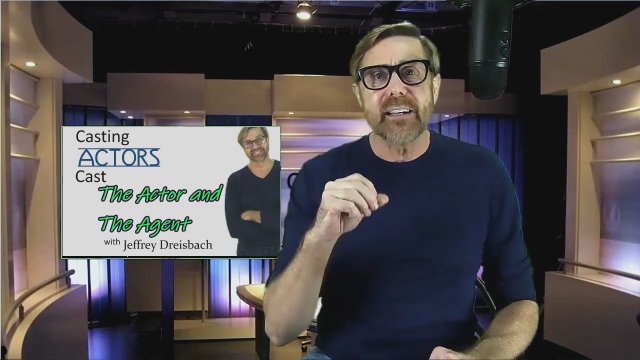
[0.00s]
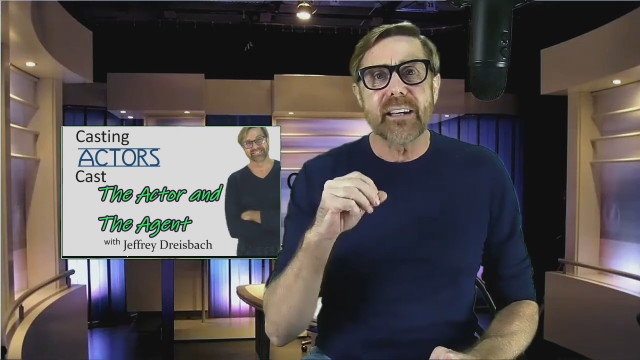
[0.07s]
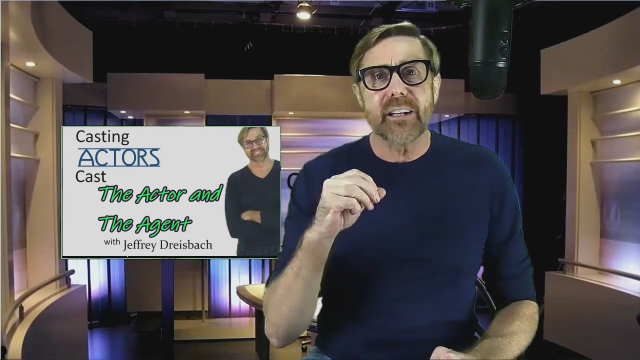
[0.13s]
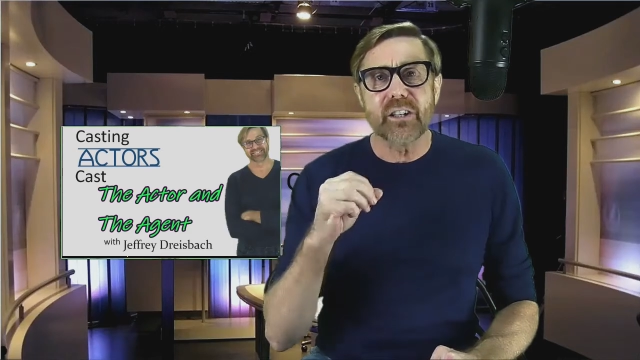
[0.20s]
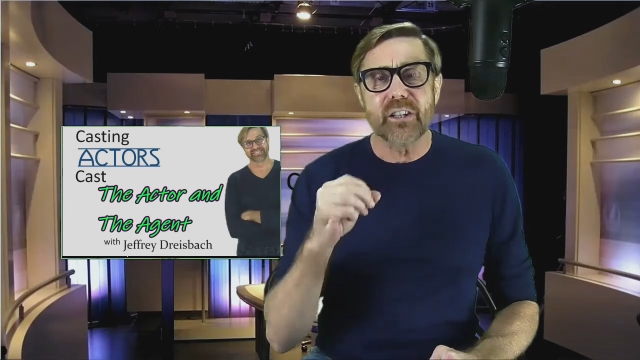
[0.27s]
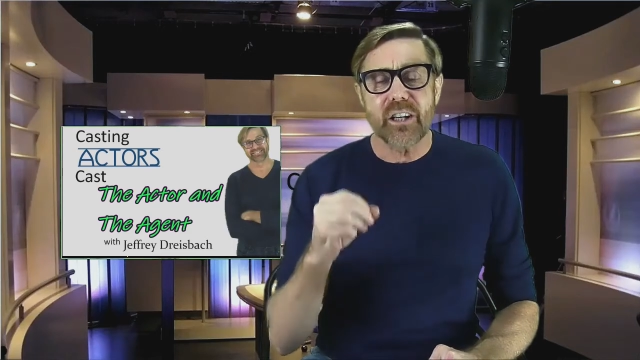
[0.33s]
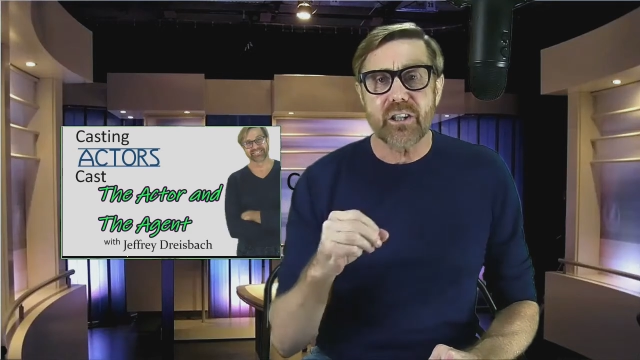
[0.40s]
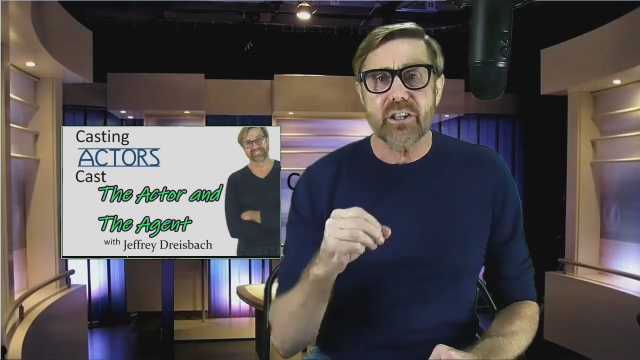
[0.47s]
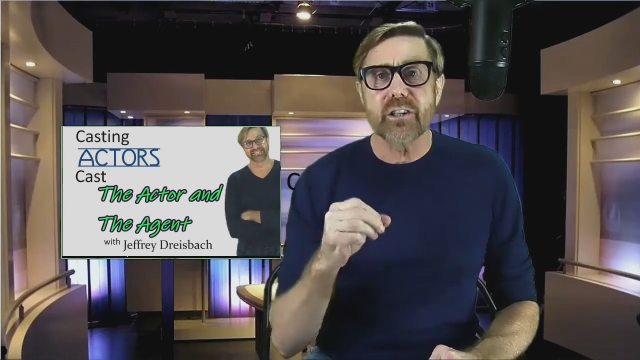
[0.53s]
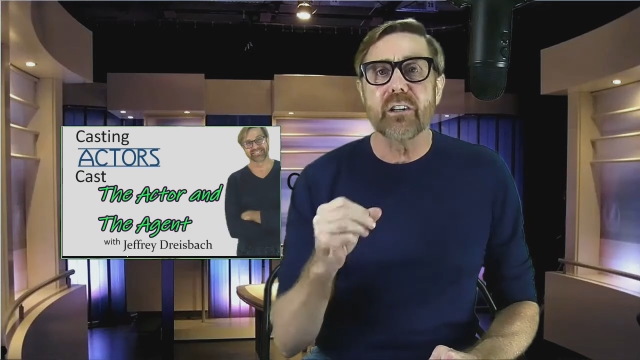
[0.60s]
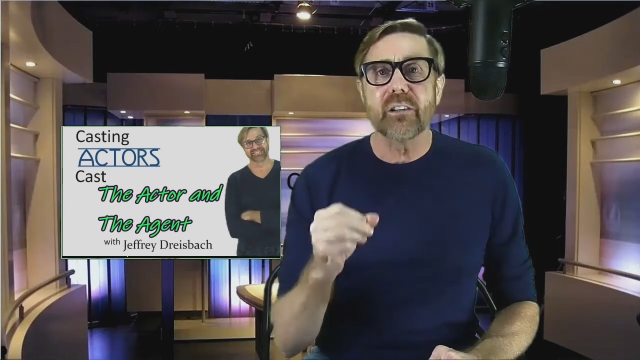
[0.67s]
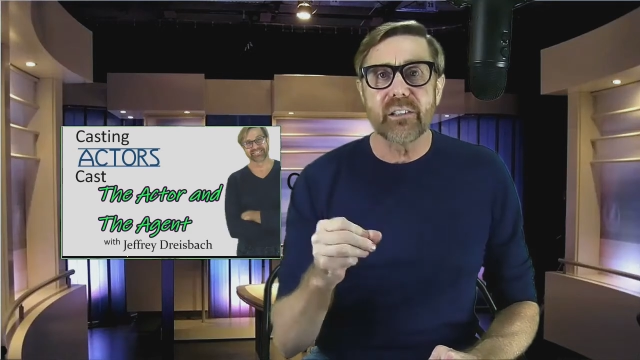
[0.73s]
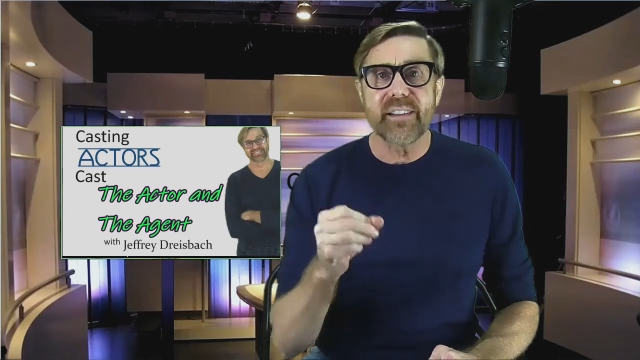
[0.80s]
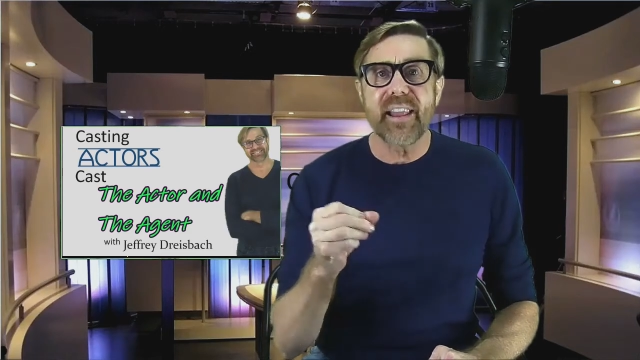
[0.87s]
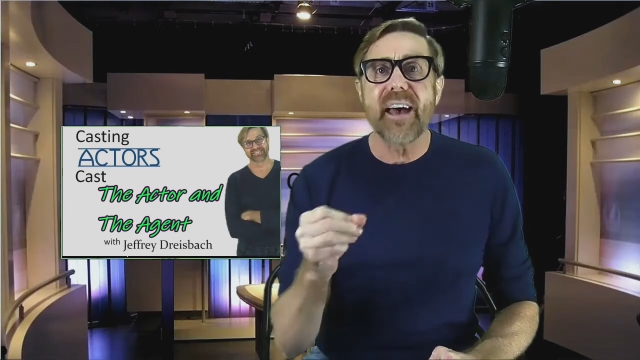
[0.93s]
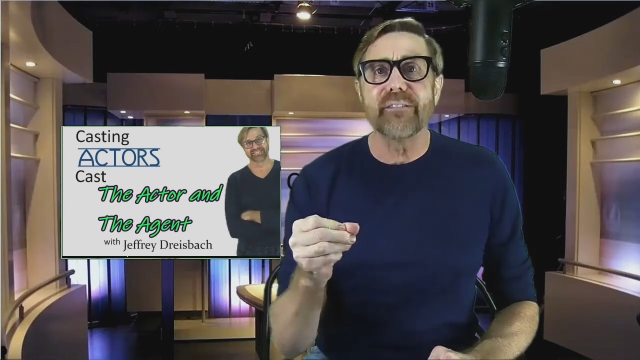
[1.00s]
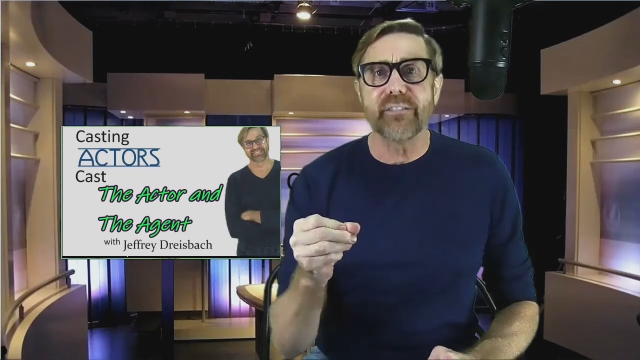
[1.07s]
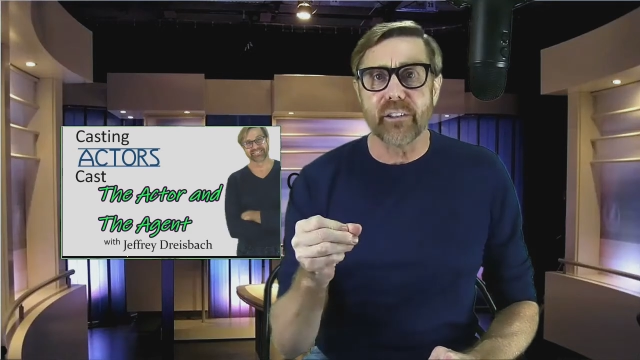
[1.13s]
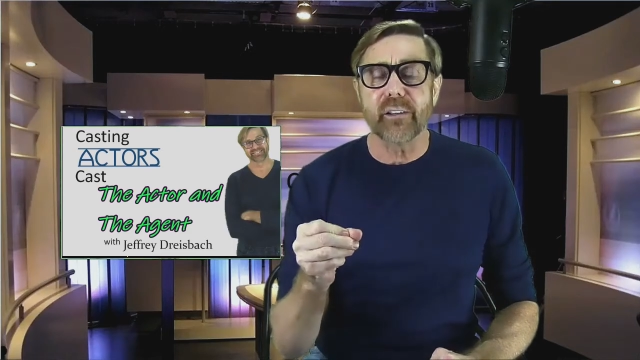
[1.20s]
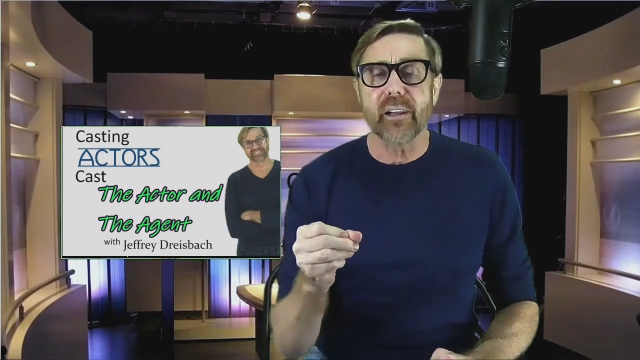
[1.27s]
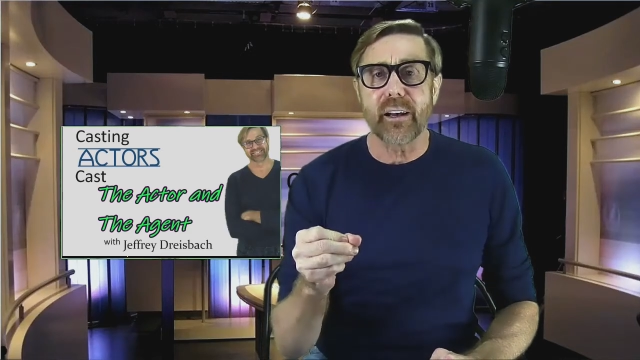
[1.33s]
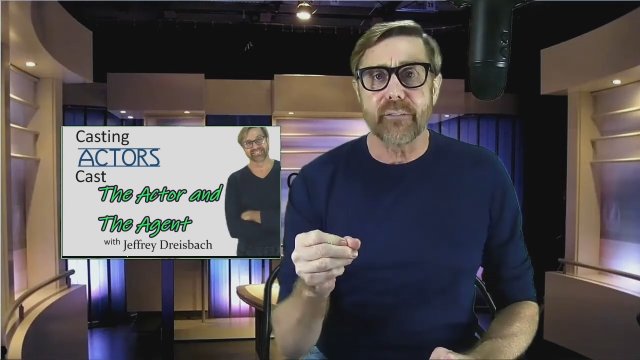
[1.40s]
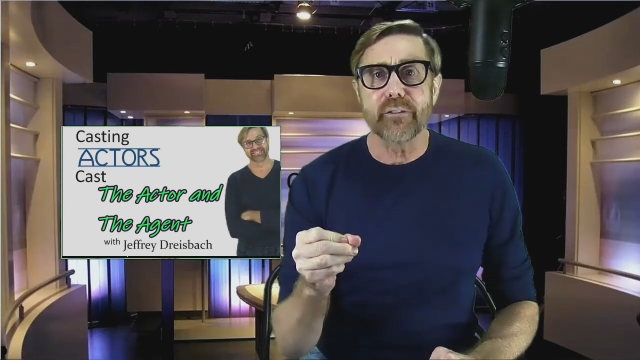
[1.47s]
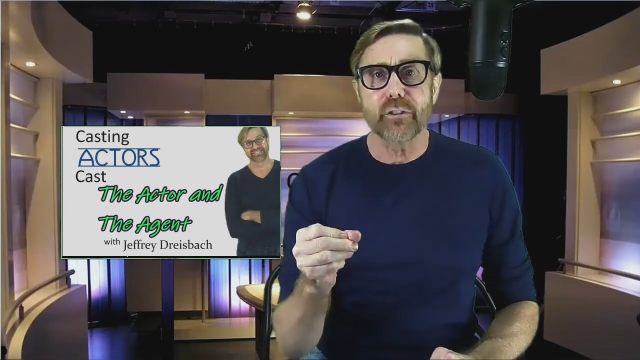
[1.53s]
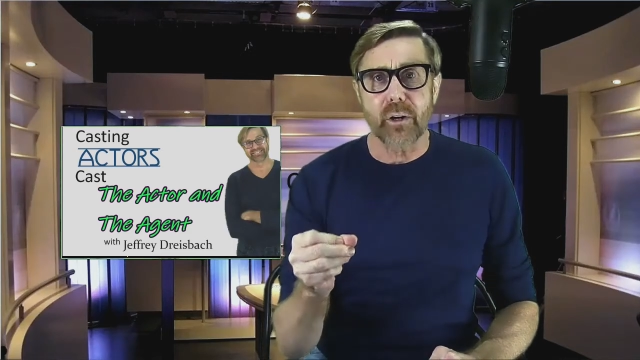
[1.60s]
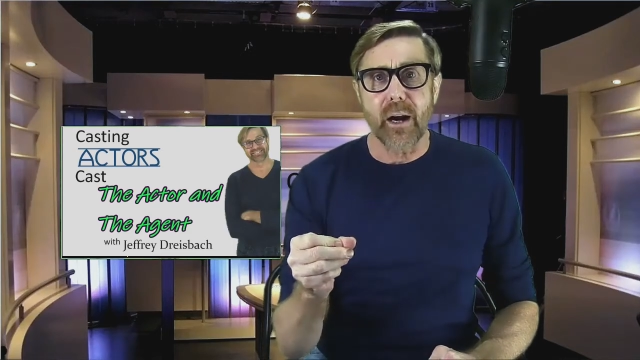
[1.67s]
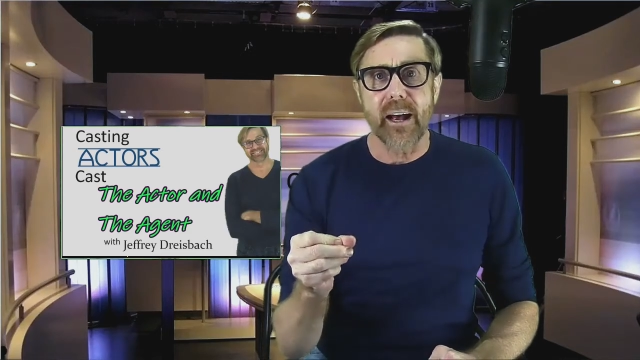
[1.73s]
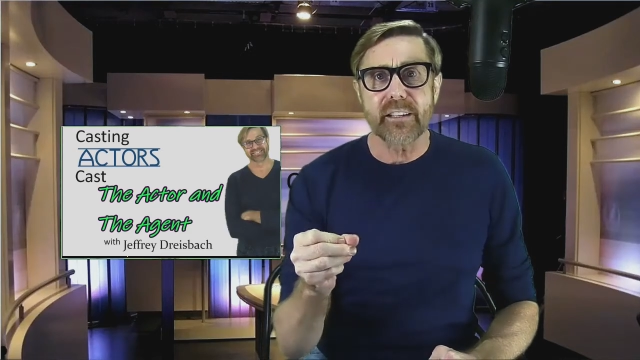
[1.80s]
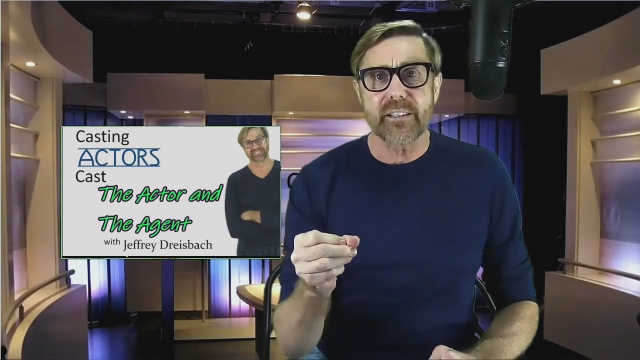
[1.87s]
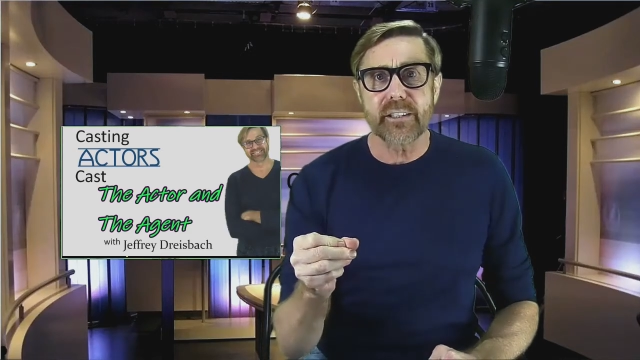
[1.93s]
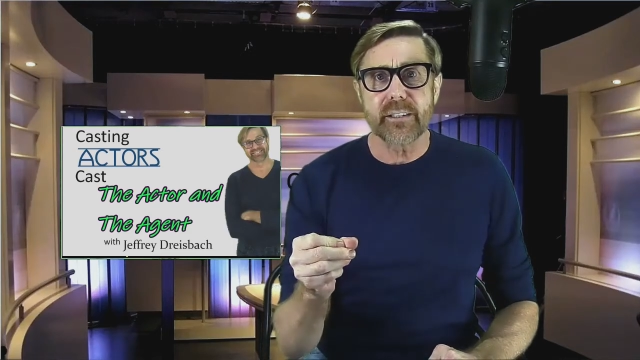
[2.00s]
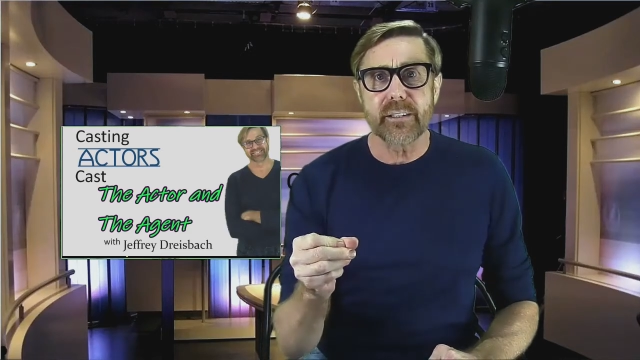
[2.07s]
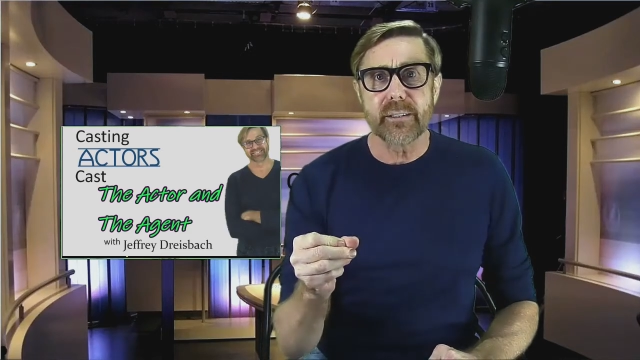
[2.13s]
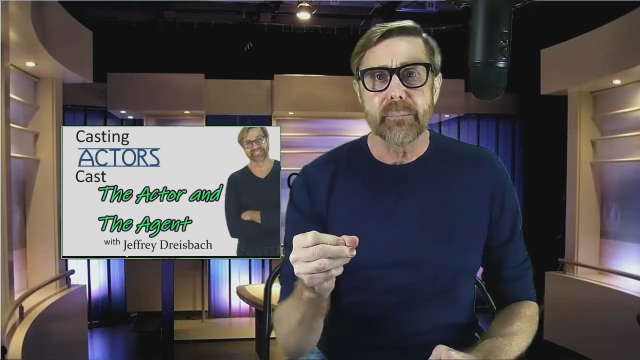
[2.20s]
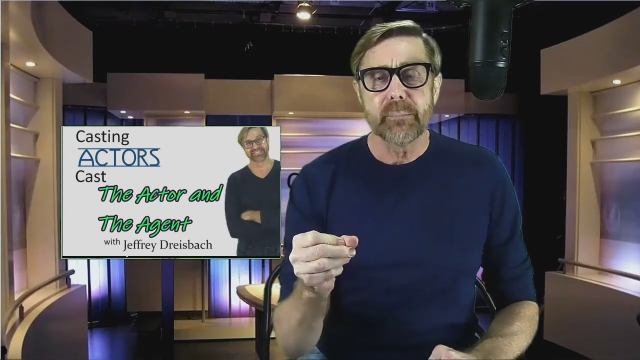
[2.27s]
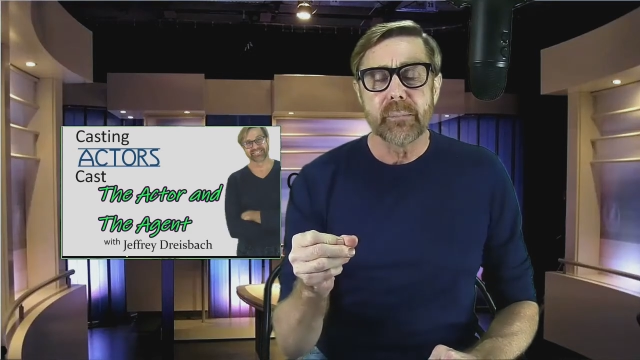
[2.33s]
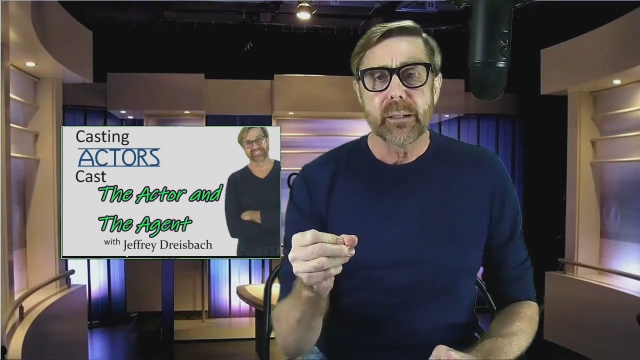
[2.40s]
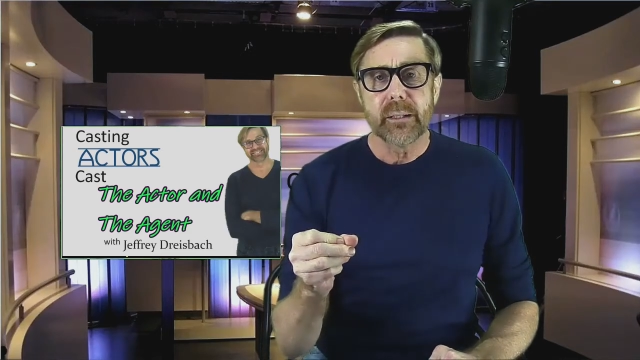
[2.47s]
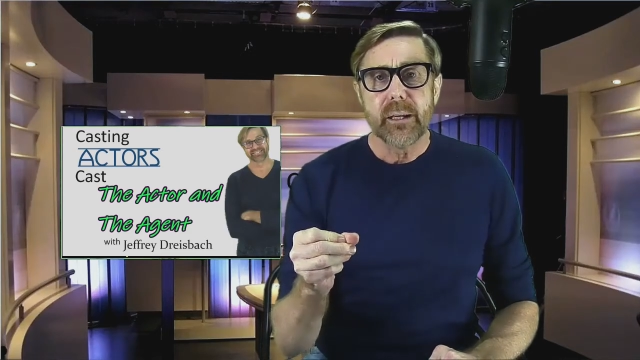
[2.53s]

an additional level of trust.